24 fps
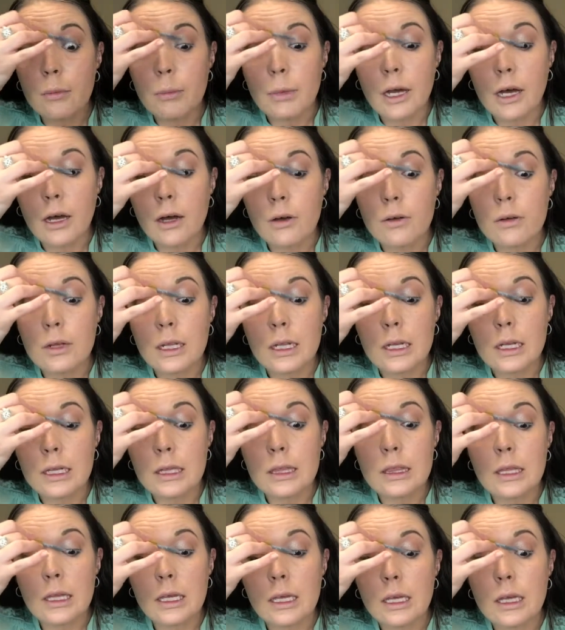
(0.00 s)
about
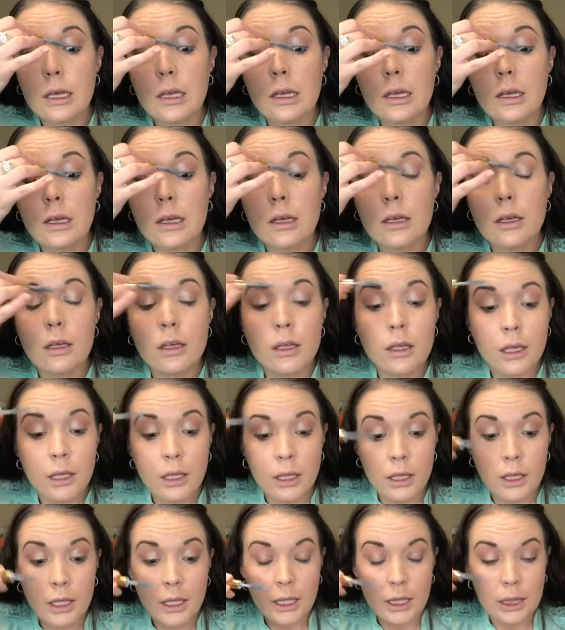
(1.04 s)
anything.
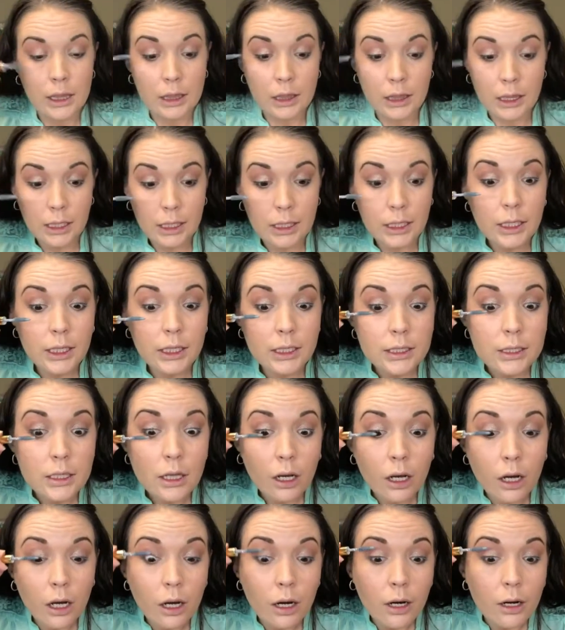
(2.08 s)
These
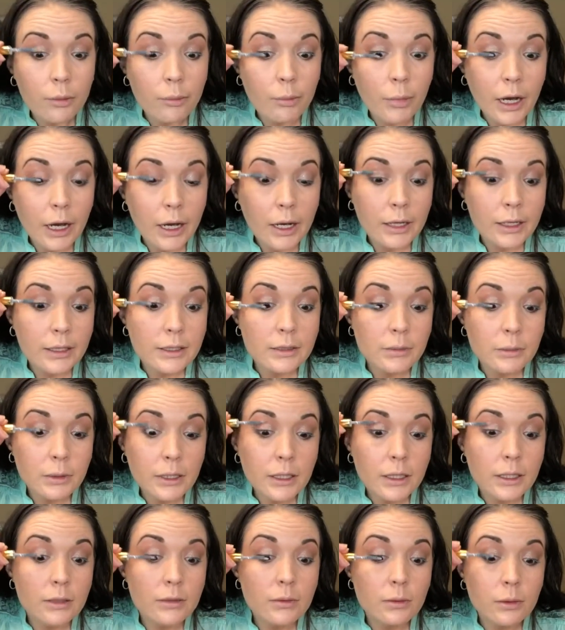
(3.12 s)
are my
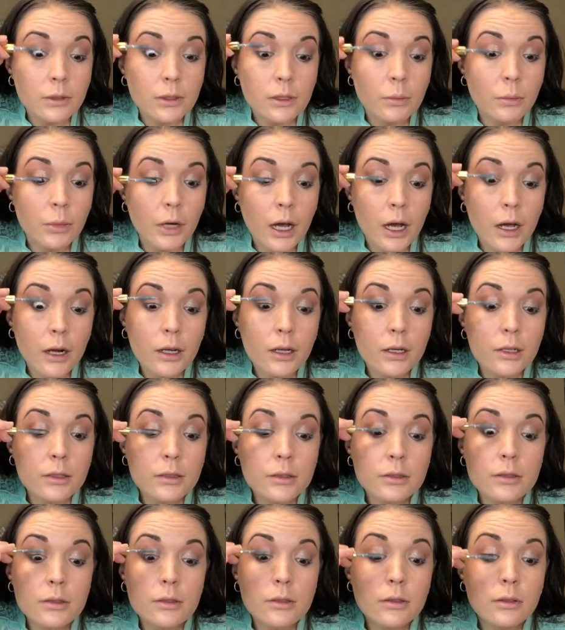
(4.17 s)
experience with the
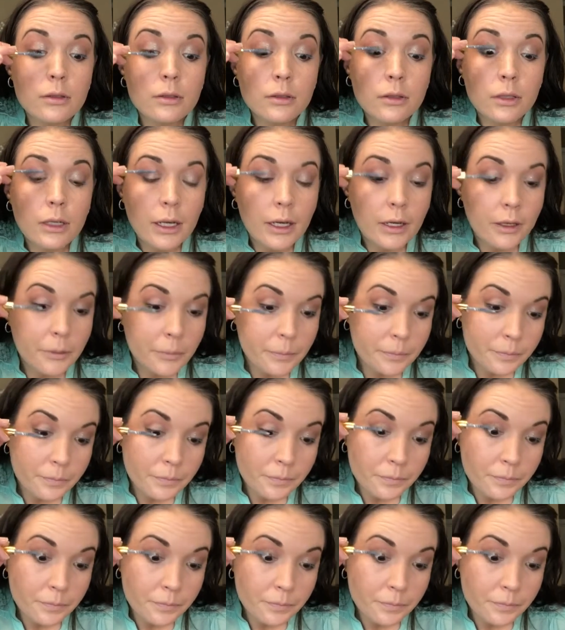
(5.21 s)
products. Now